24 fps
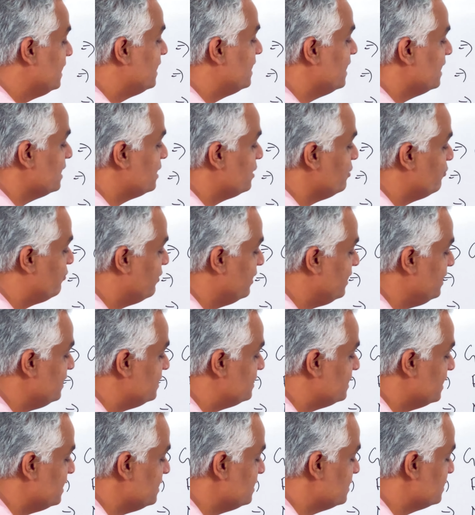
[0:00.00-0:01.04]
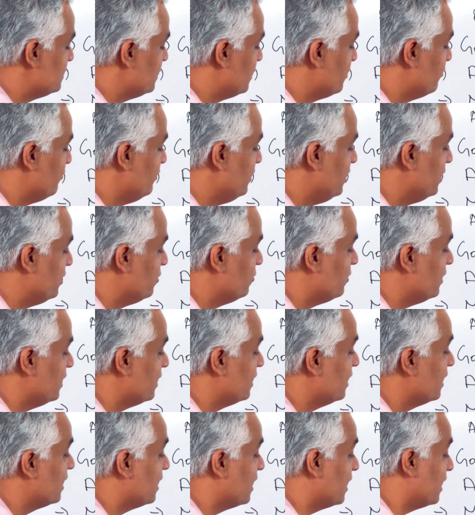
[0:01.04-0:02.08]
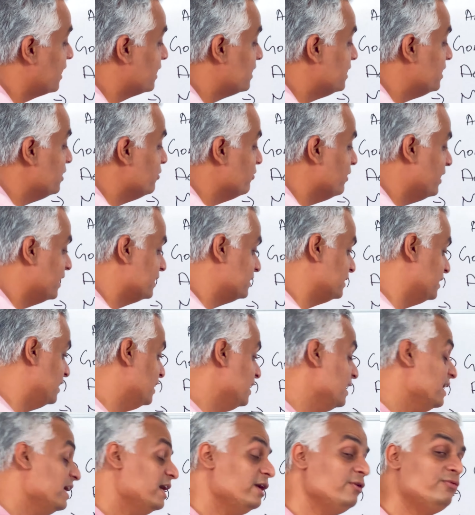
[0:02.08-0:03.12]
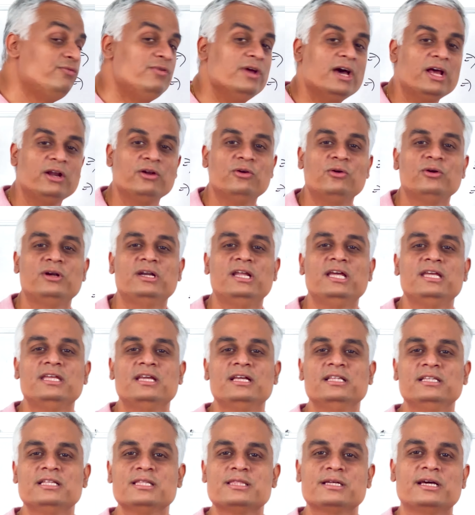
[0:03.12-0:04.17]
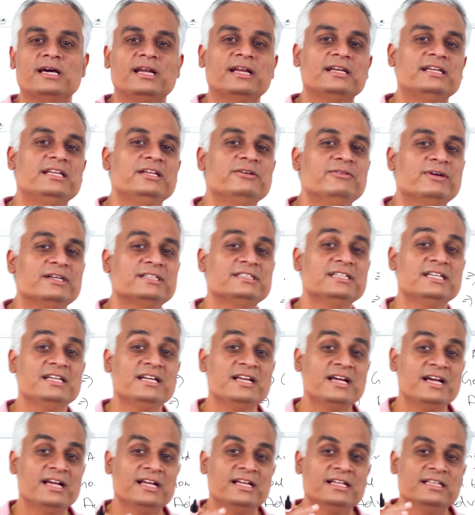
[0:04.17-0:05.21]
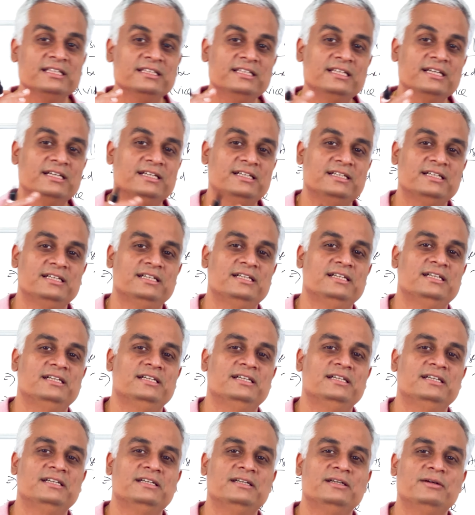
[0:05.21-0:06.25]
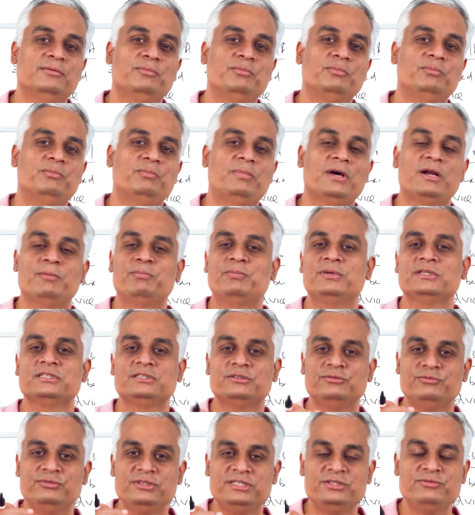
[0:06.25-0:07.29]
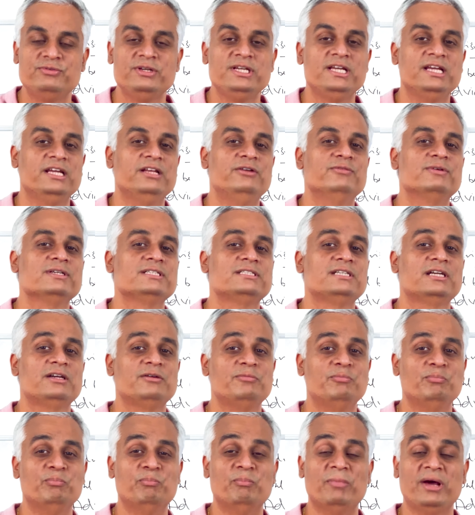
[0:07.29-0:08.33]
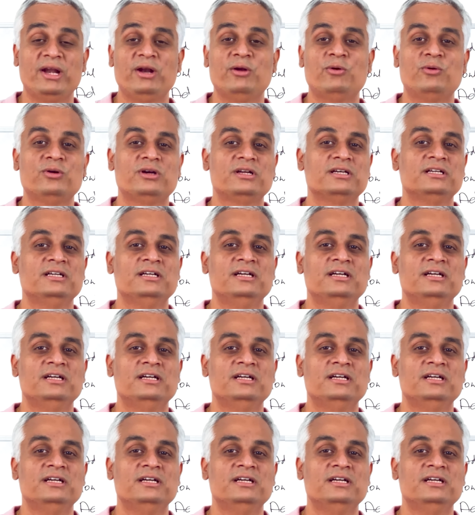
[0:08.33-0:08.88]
case if any changes, we need to take a corrective action. If we are not taking this corrective action, the purpose which we invested may not